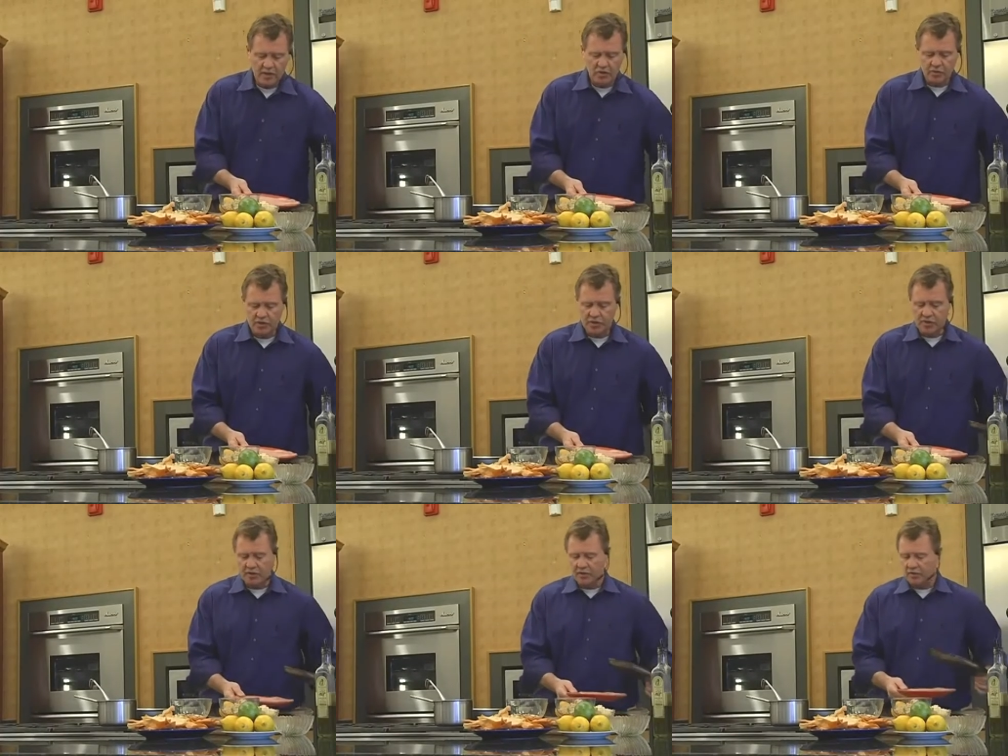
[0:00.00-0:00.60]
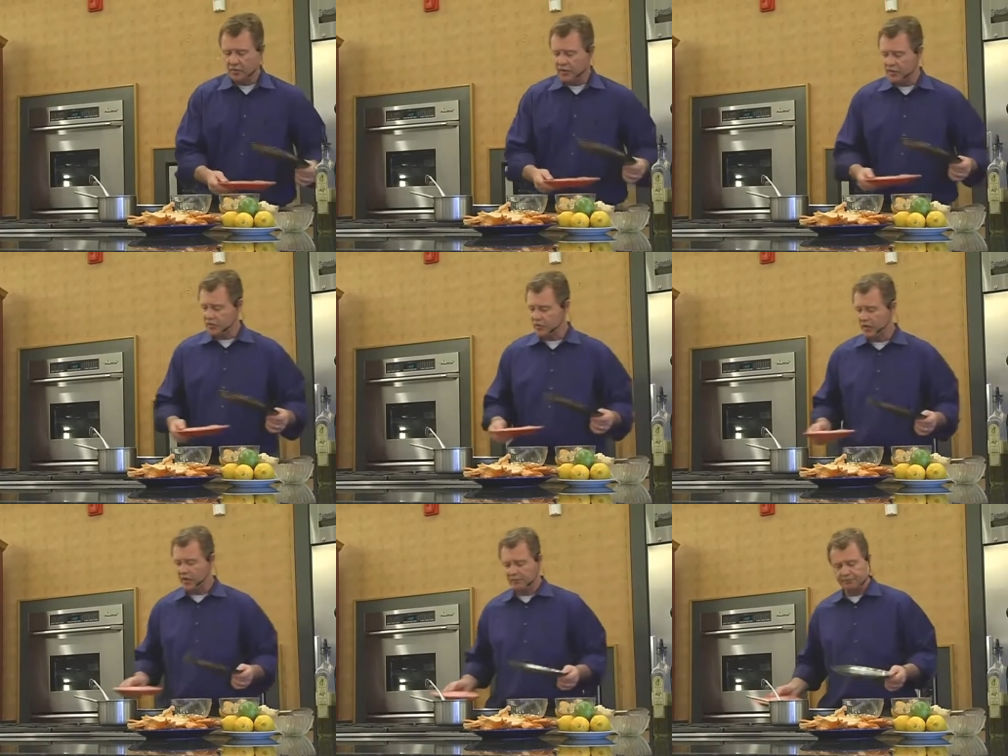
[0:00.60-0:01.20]
use here in the
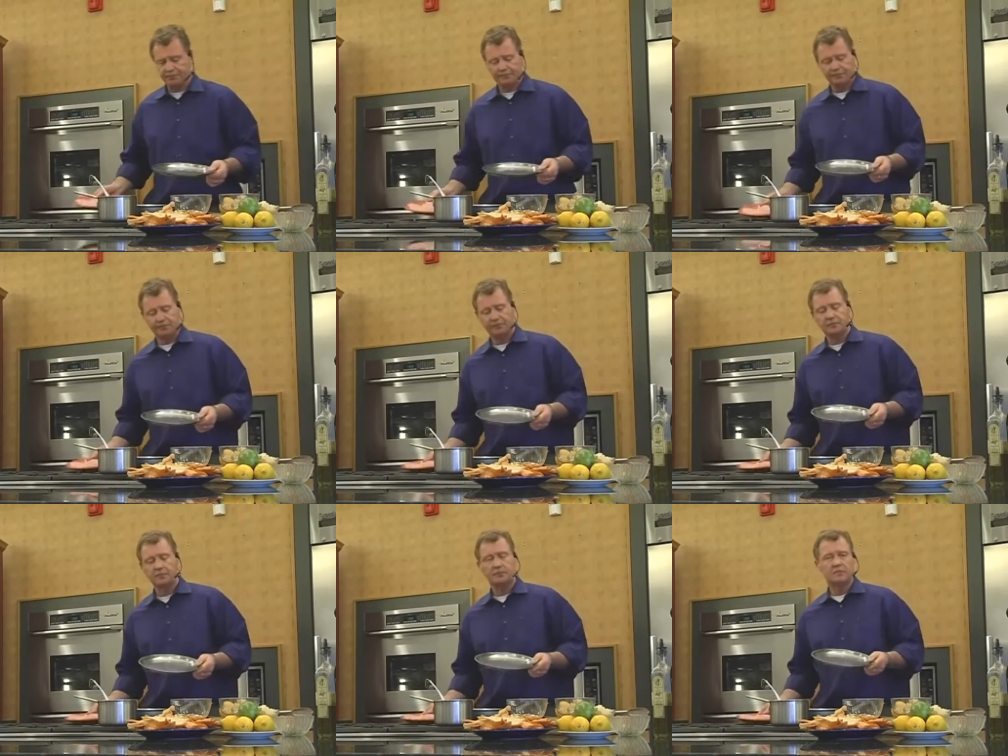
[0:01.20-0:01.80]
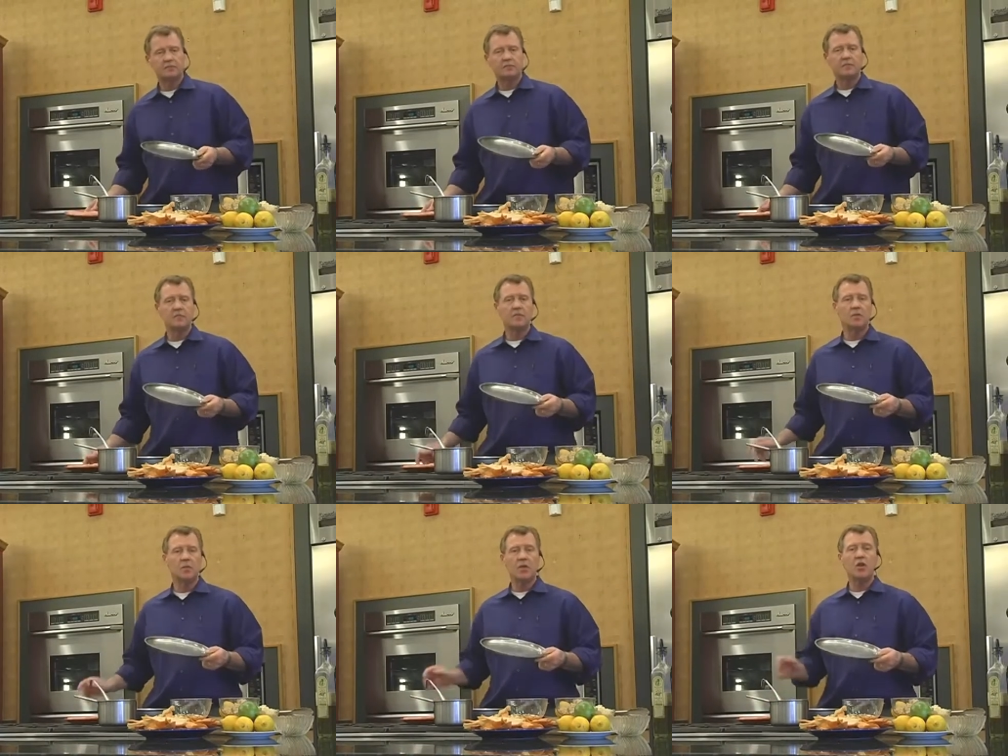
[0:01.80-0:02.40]
restaurant,
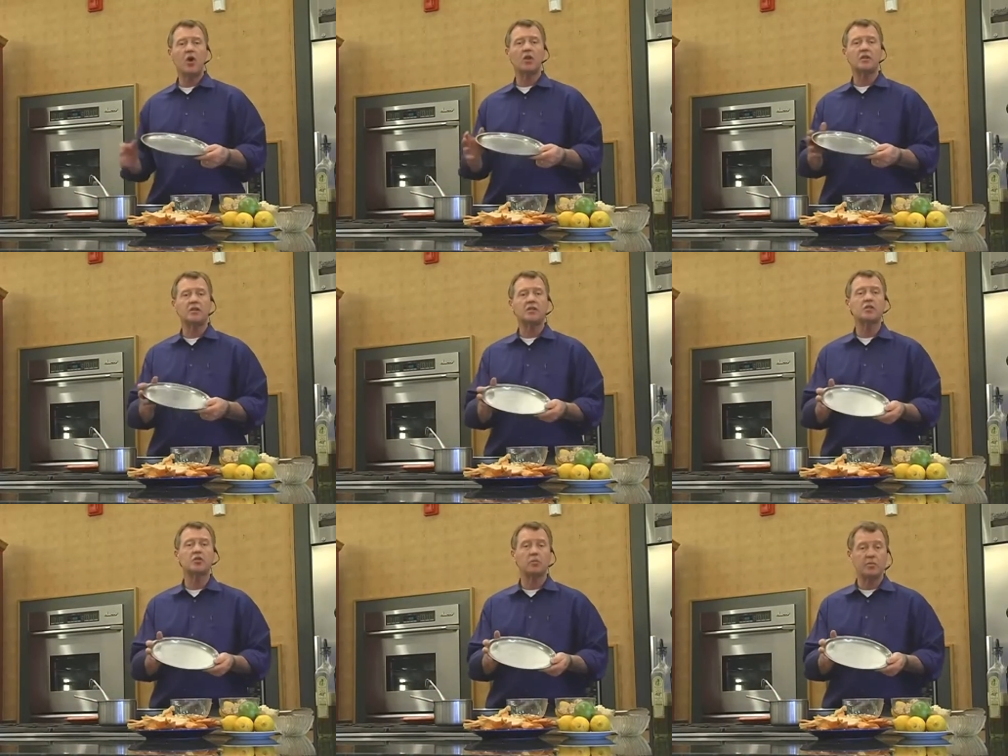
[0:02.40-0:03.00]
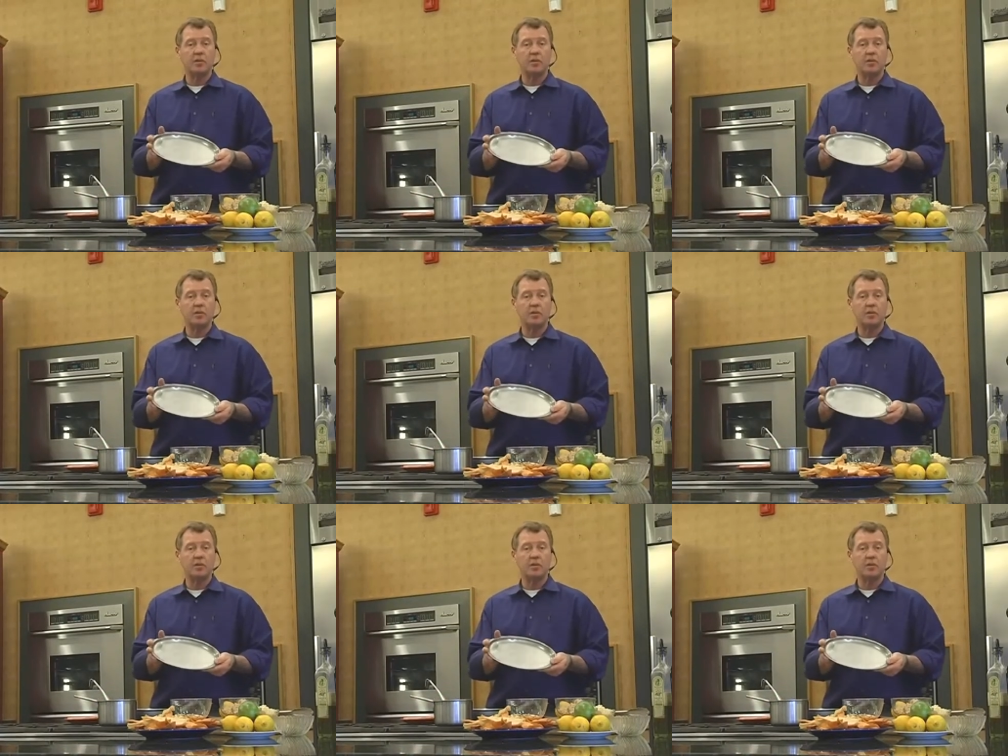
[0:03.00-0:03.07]
we call a sizzle